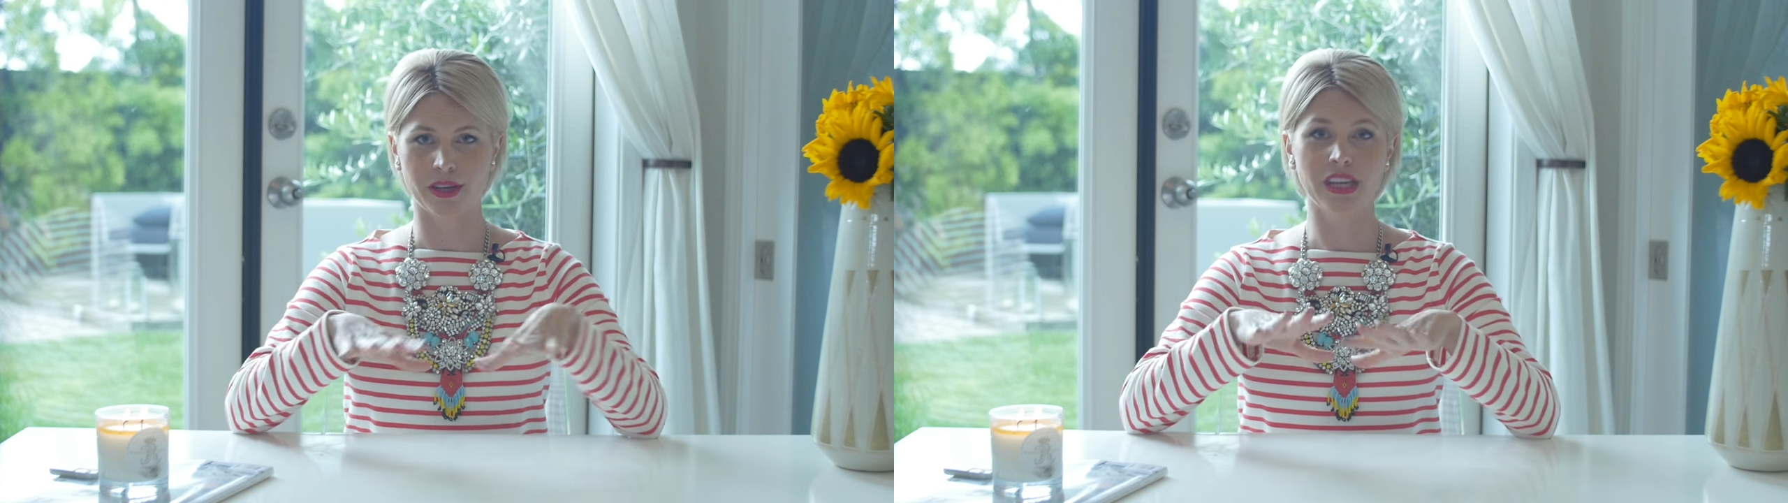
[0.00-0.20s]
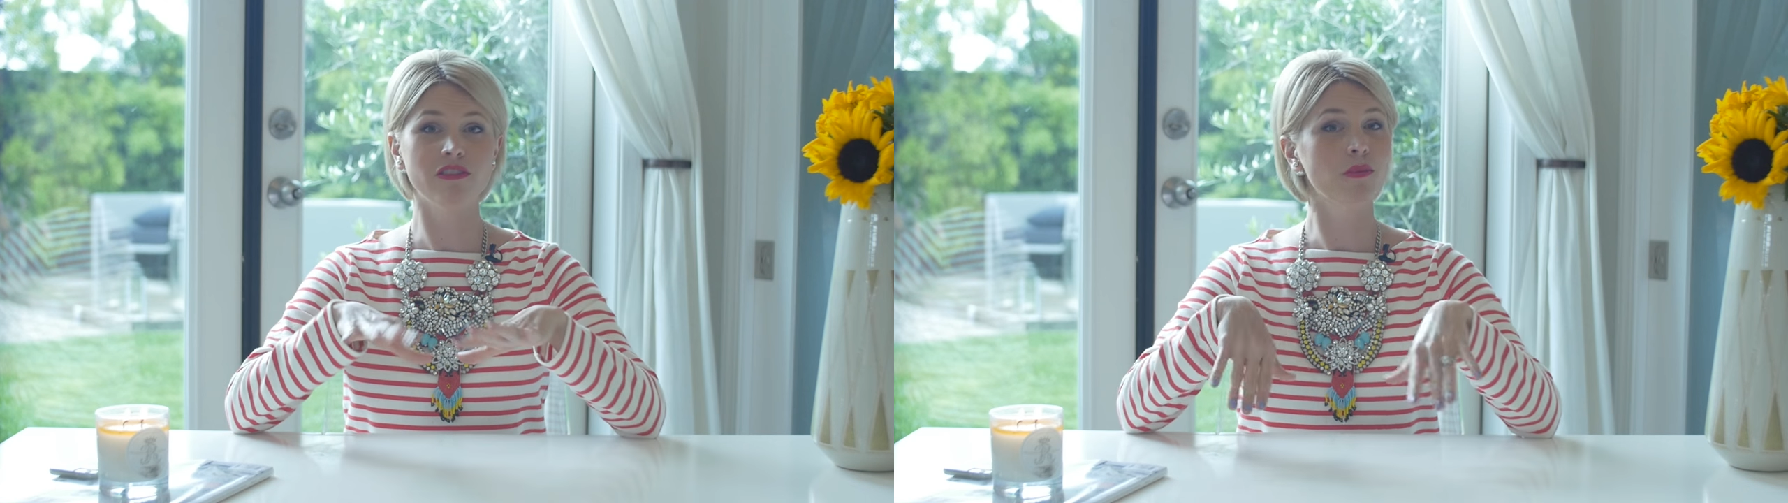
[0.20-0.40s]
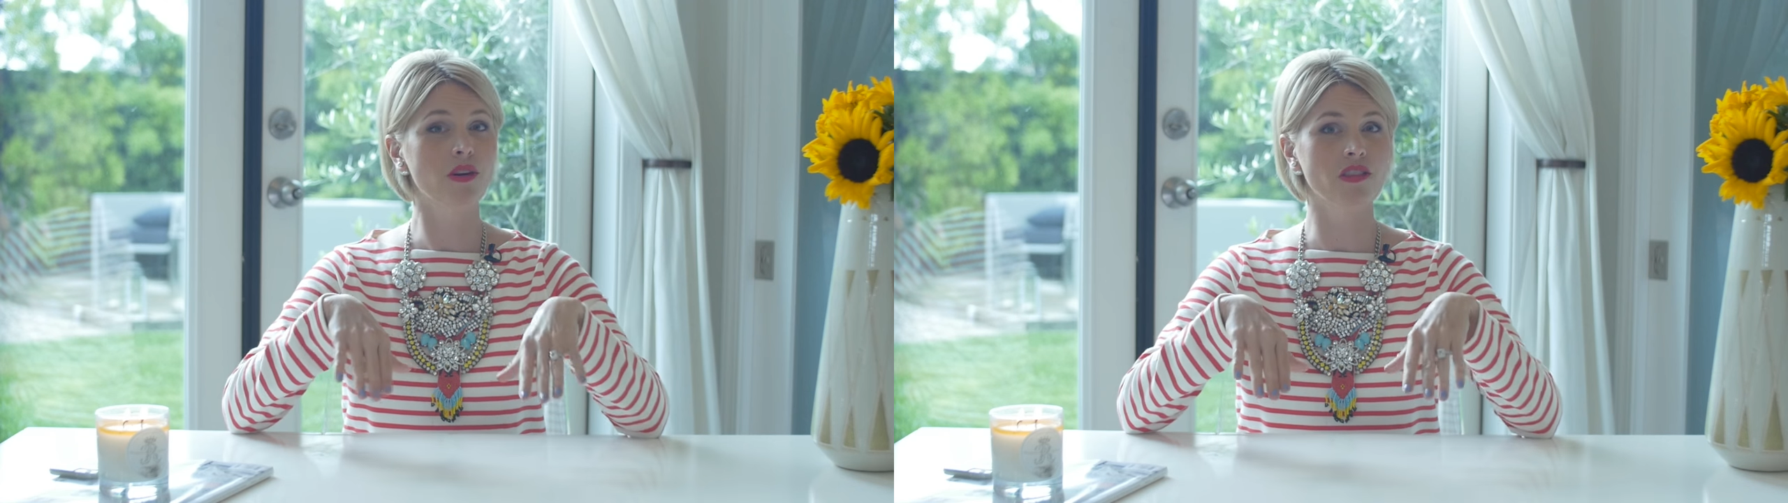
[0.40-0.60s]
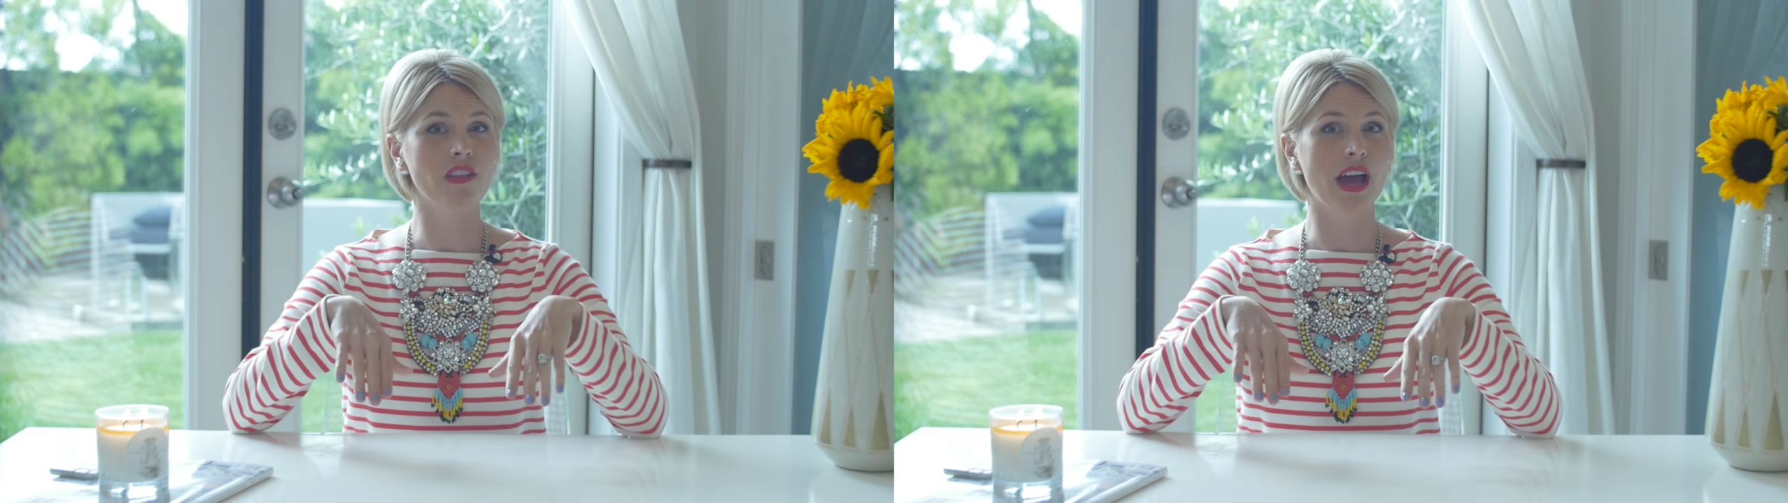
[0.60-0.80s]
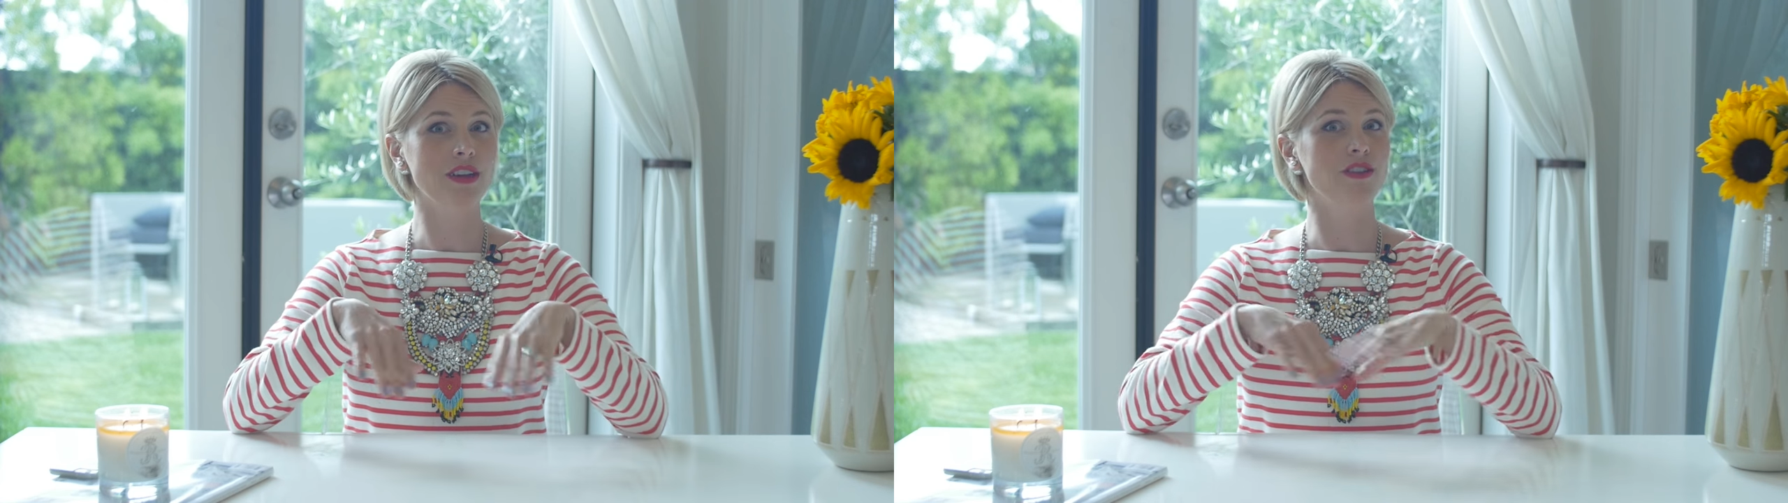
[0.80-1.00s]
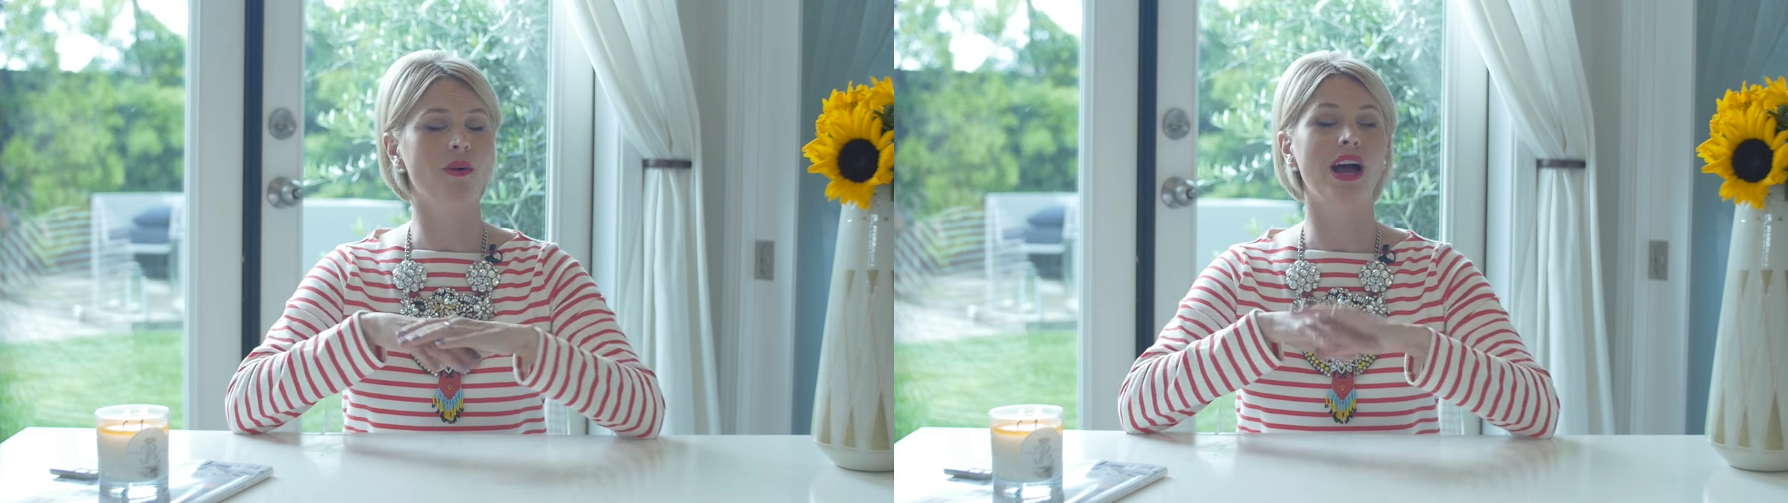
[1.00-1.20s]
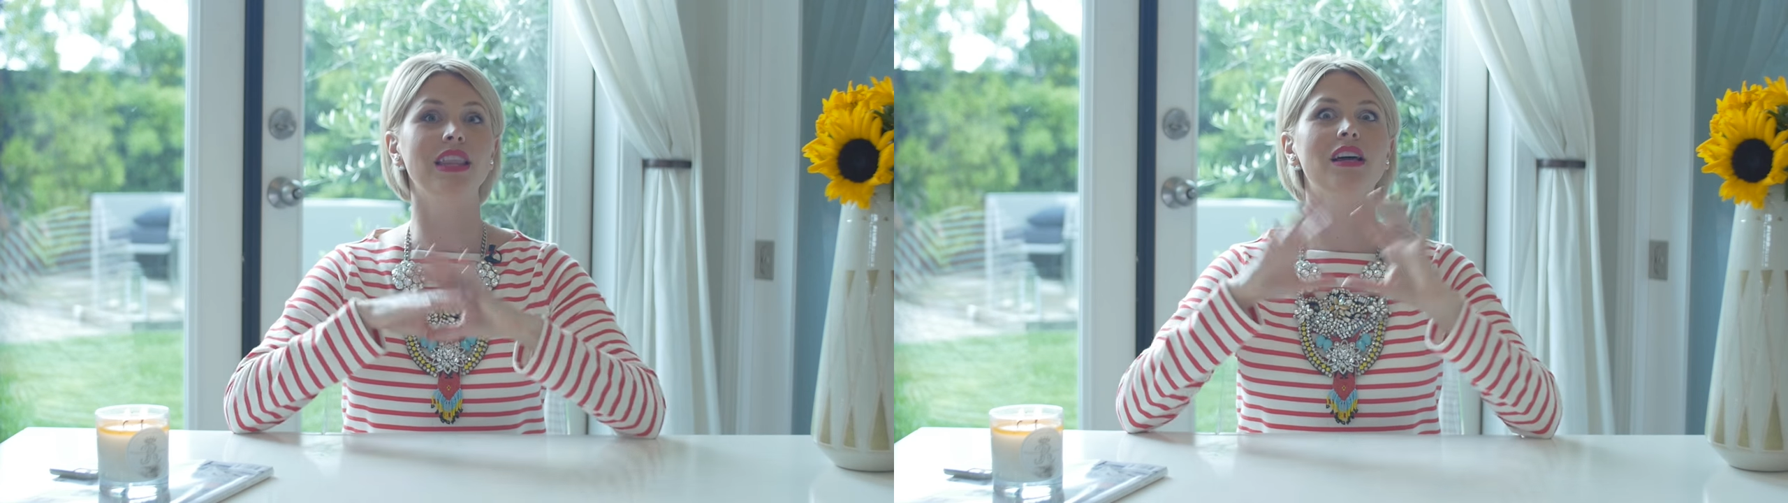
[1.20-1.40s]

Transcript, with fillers: but even more than that, you know I